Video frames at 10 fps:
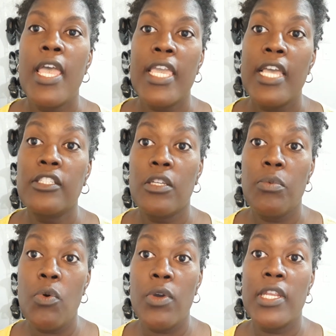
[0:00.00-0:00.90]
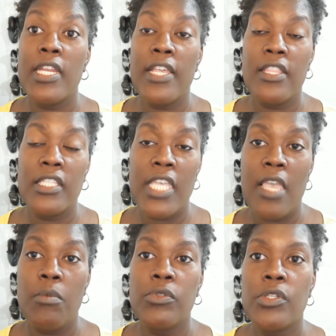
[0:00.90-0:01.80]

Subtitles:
ketchup on it at the table.